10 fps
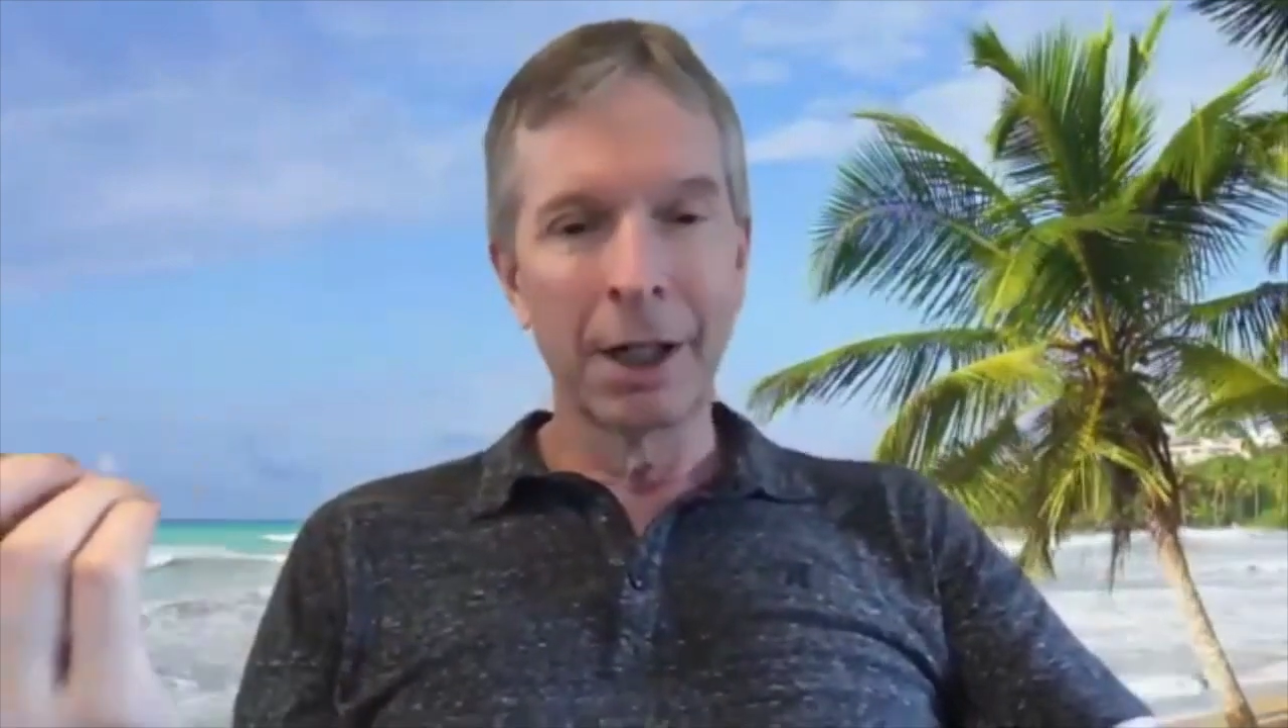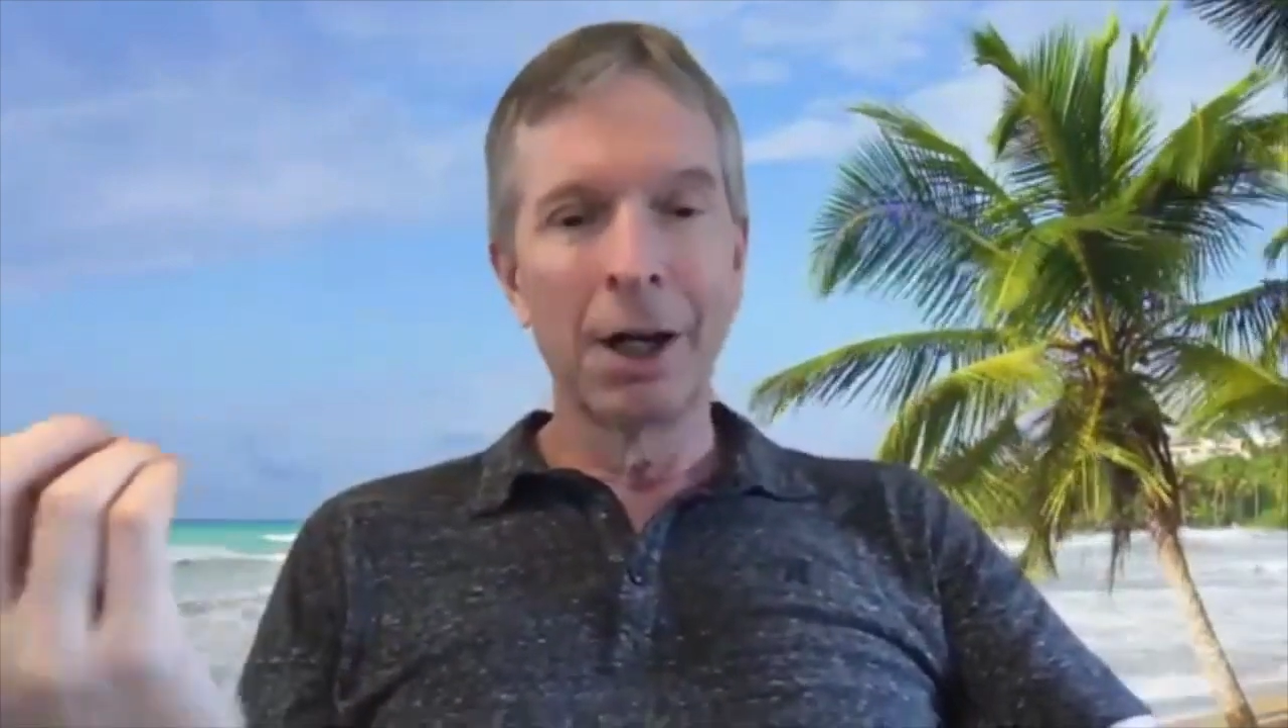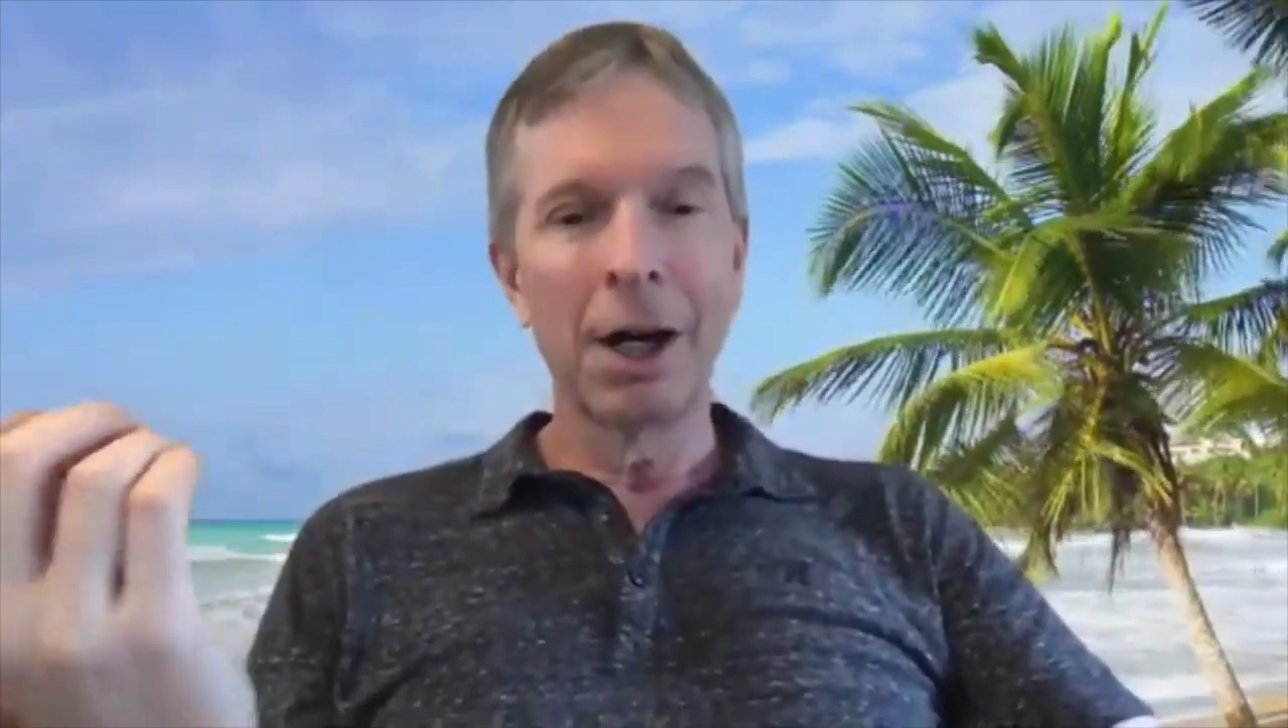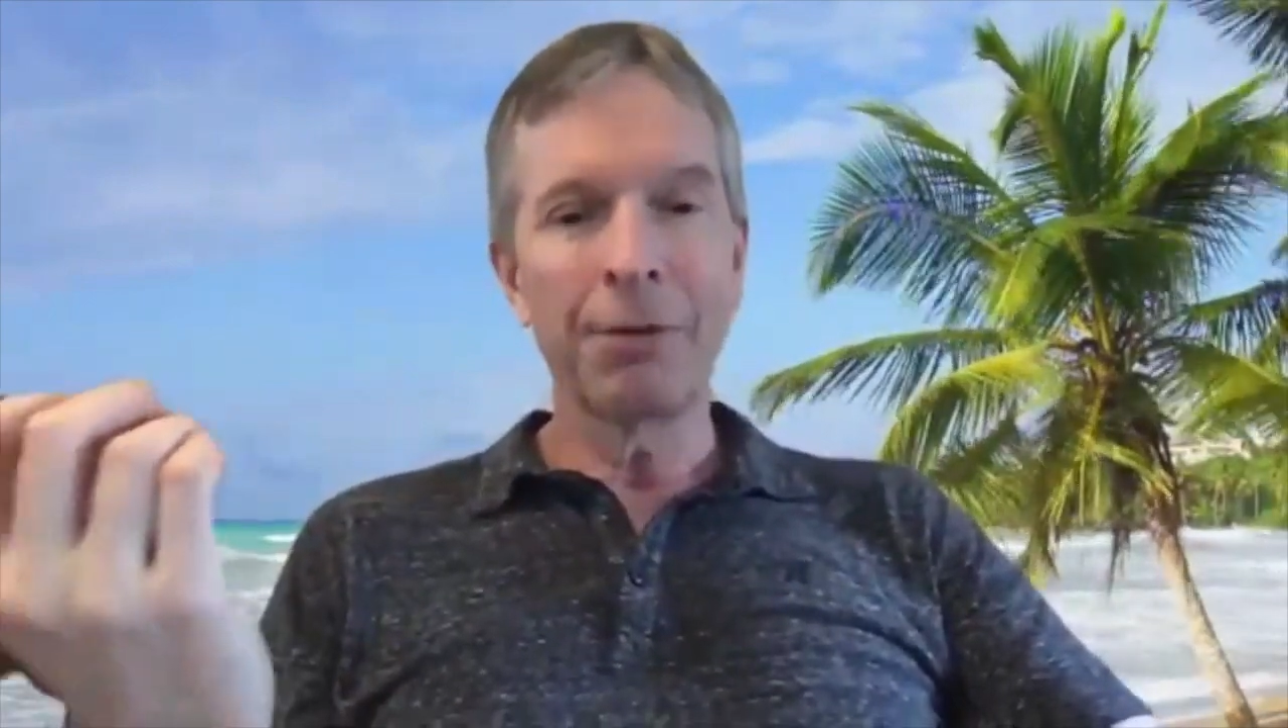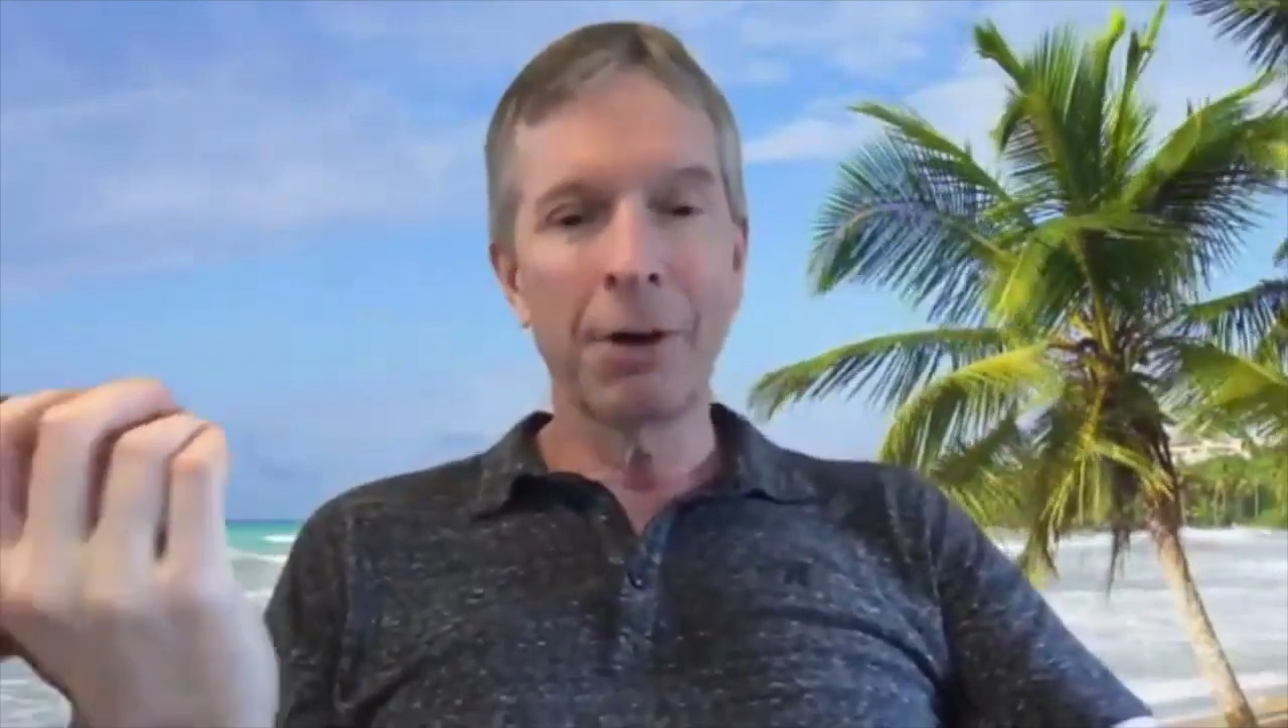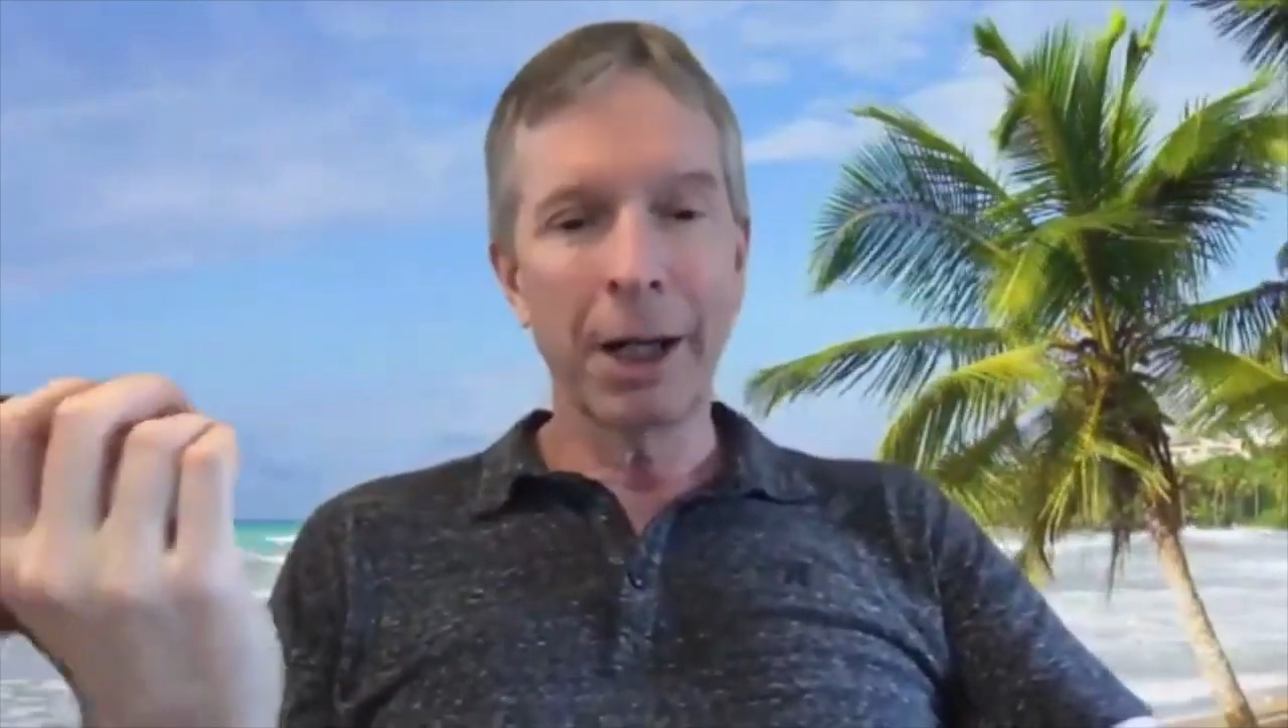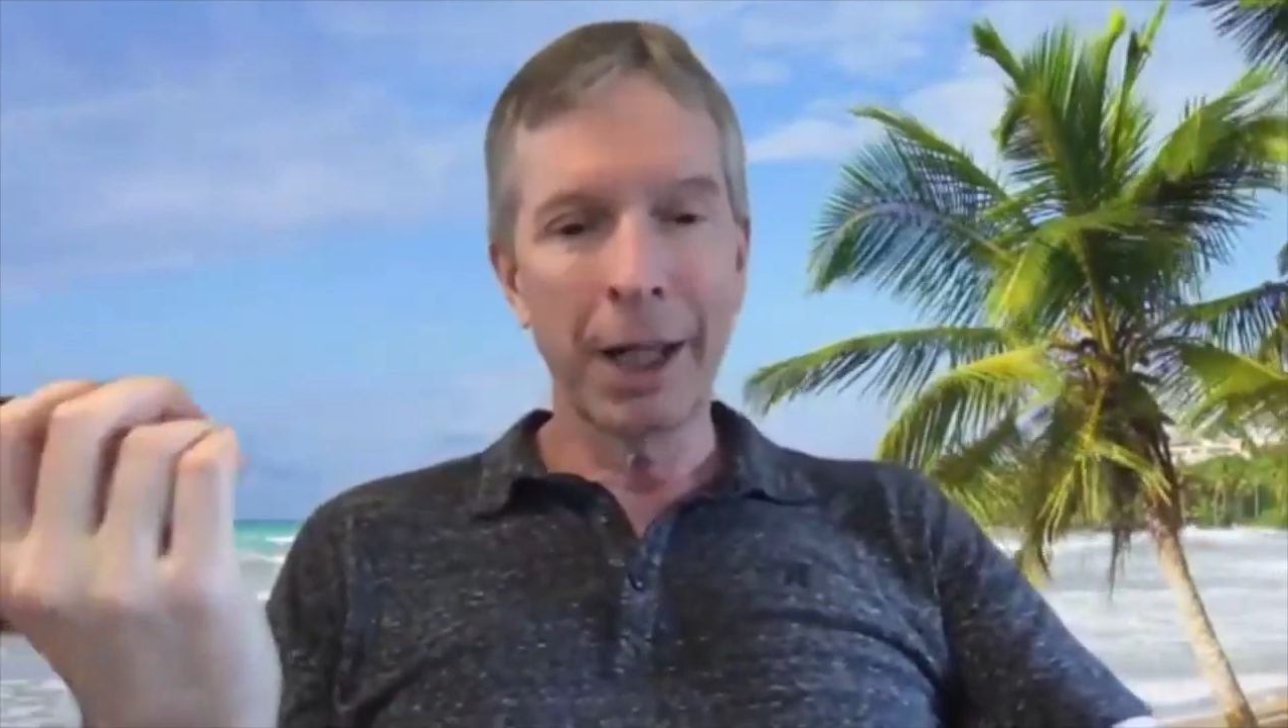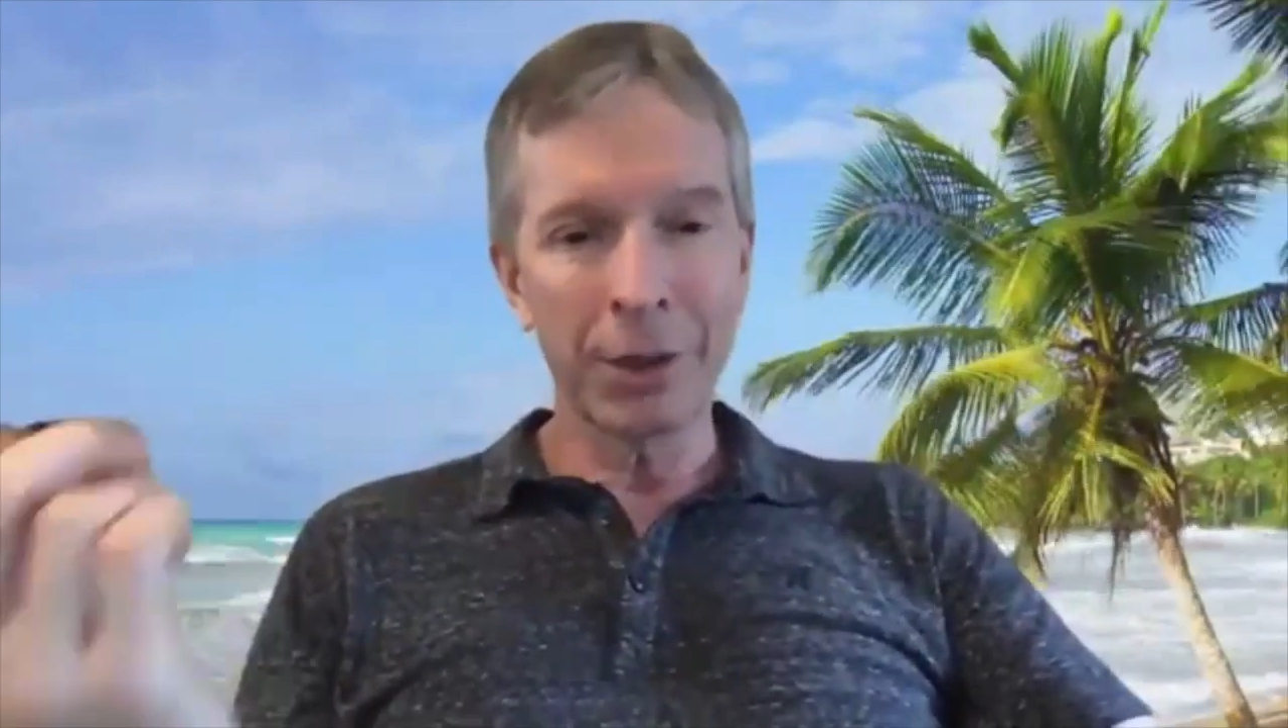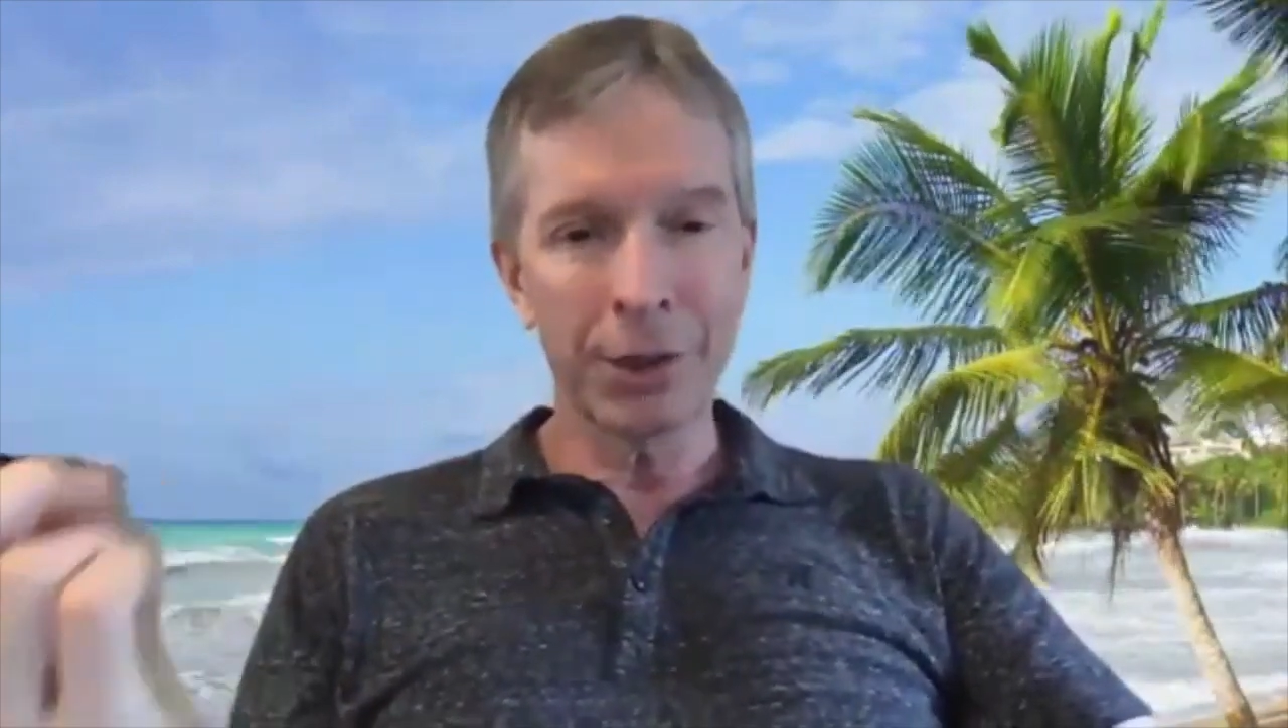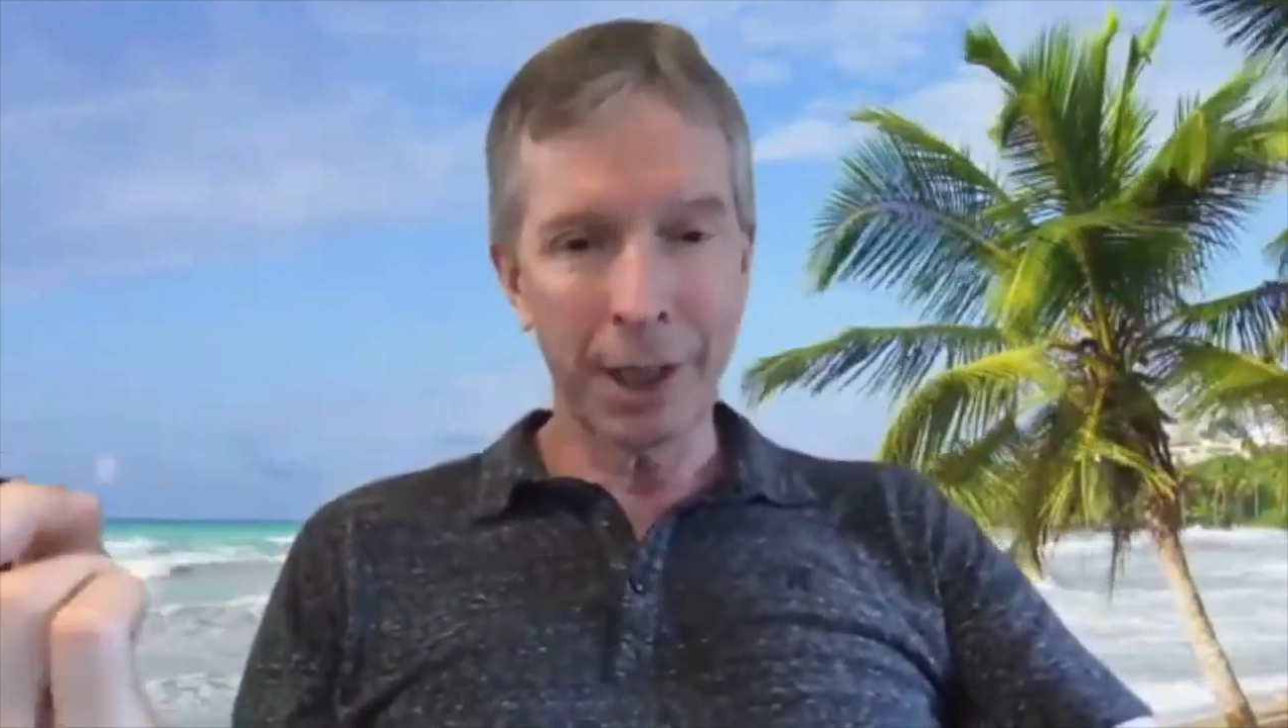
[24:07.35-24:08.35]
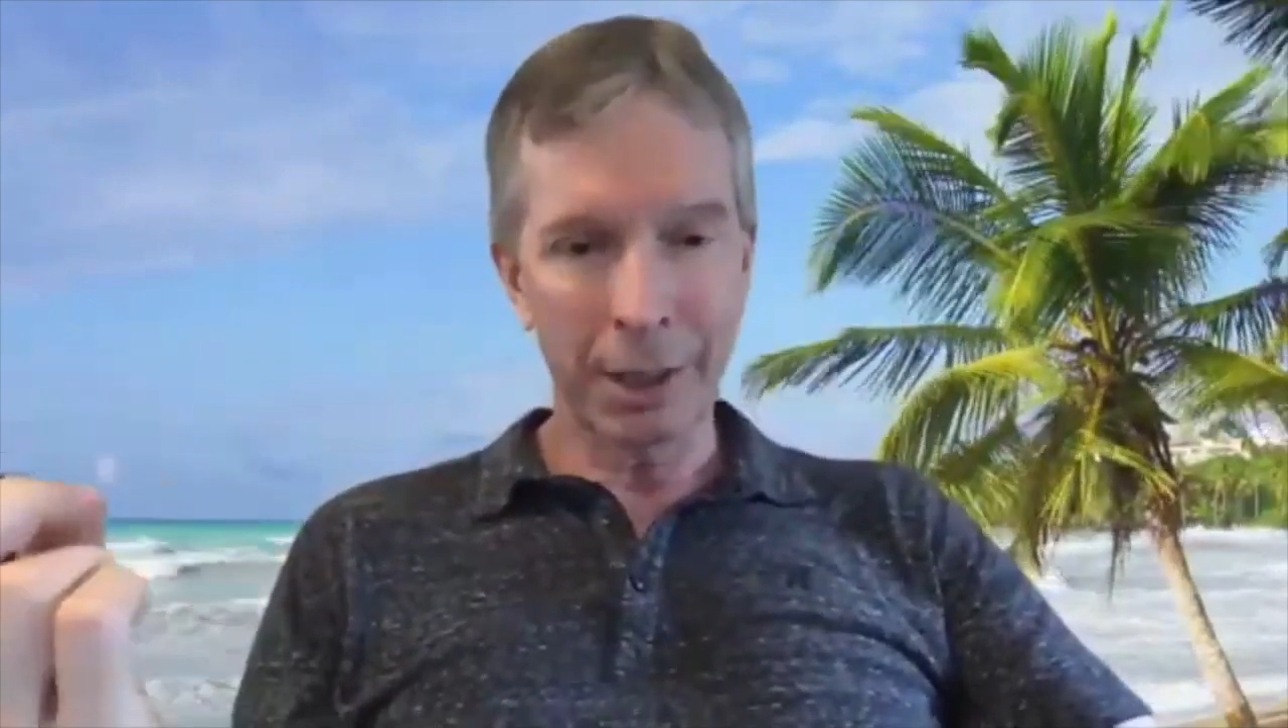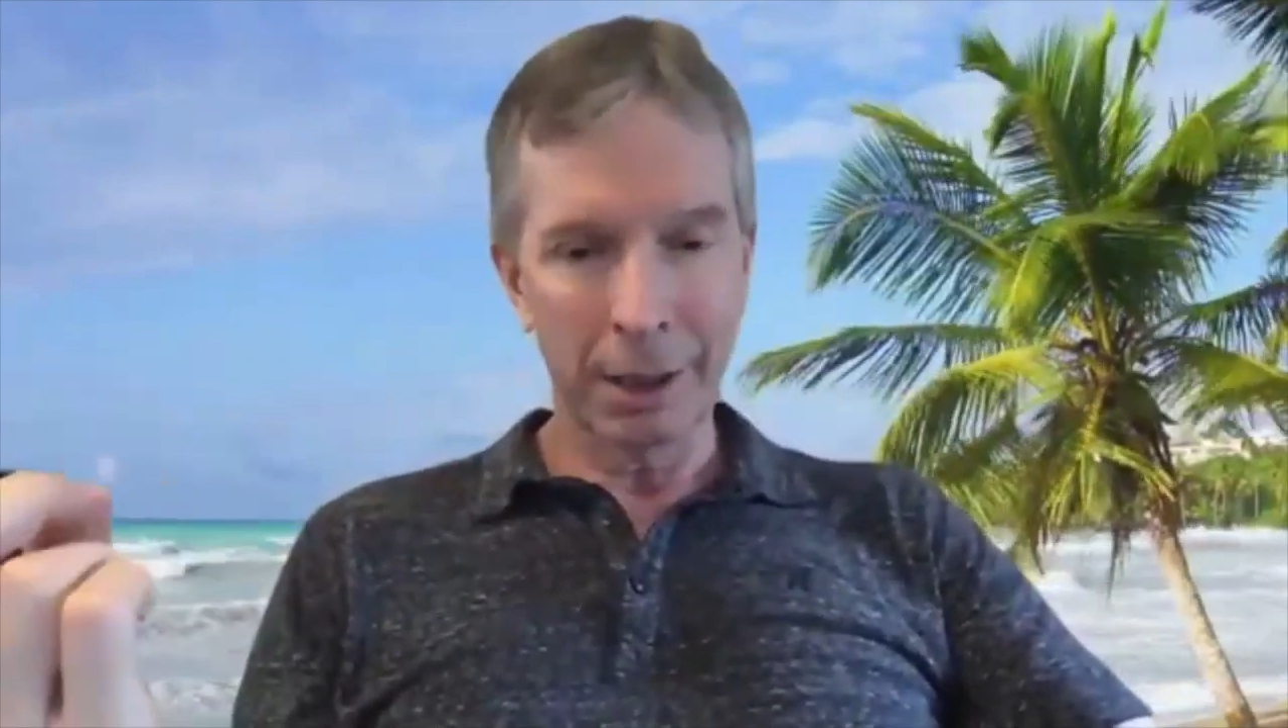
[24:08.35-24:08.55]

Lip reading: of our headset.